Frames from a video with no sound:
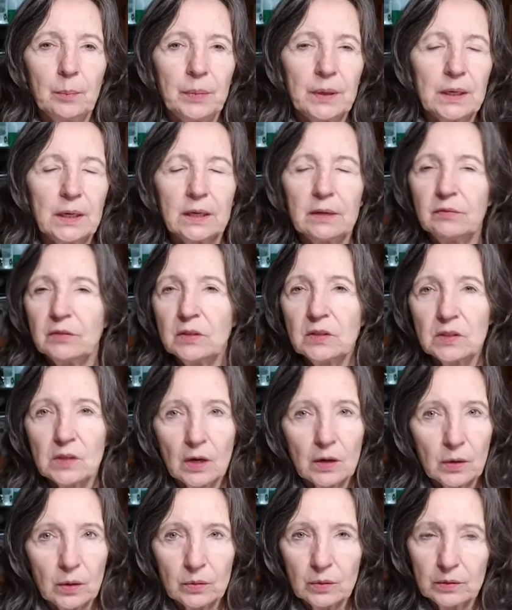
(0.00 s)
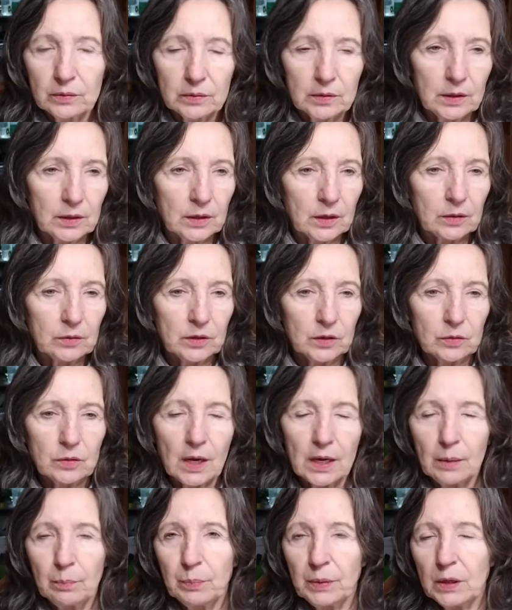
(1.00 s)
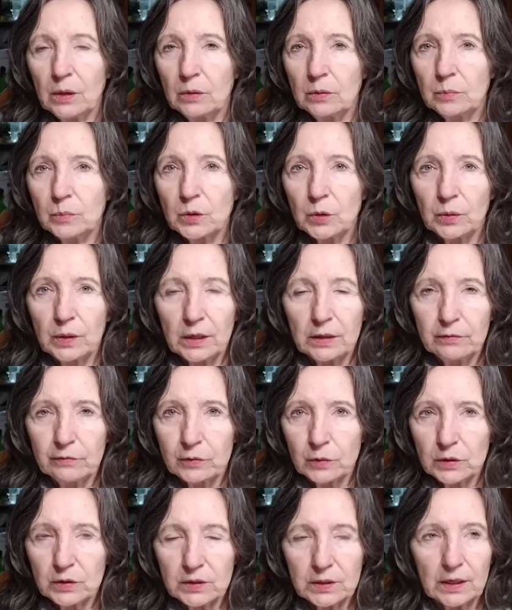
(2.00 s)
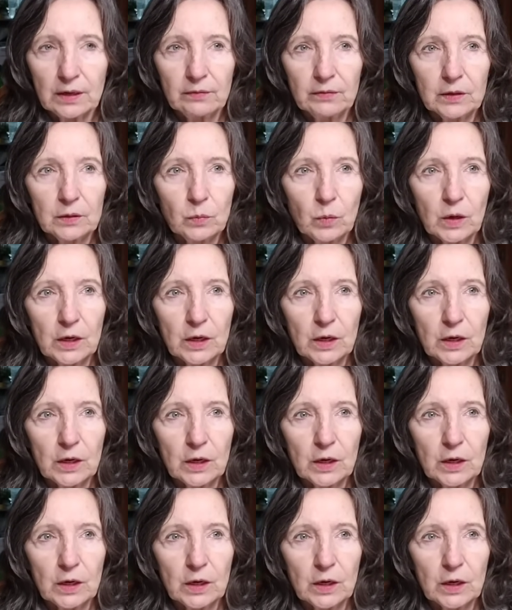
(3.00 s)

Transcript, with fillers: But even so, you know, you can't be home 24-7